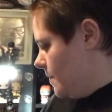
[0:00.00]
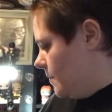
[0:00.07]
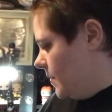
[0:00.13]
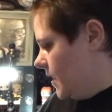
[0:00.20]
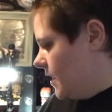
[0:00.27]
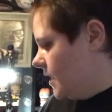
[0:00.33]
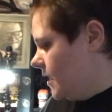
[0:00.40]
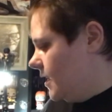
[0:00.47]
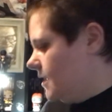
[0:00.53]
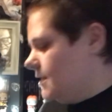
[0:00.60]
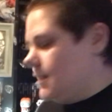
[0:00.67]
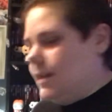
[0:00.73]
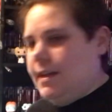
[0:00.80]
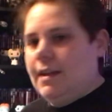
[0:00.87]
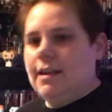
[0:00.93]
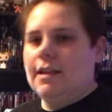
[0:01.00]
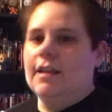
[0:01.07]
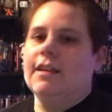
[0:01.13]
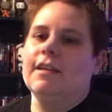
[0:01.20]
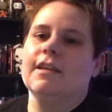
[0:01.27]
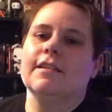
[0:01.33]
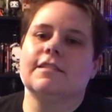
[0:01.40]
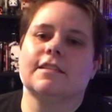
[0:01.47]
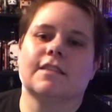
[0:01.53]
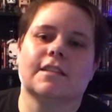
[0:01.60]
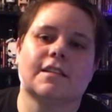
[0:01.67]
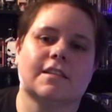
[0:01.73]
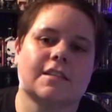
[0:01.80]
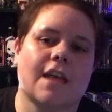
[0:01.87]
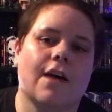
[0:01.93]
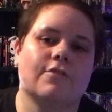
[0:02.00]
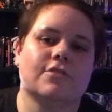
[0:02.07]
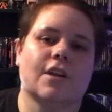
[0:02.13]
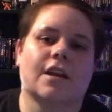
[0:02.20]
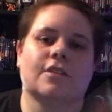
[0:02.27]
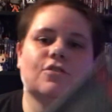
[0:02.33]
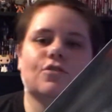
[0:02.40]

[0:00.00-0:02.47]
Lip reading: because it is the soundtrack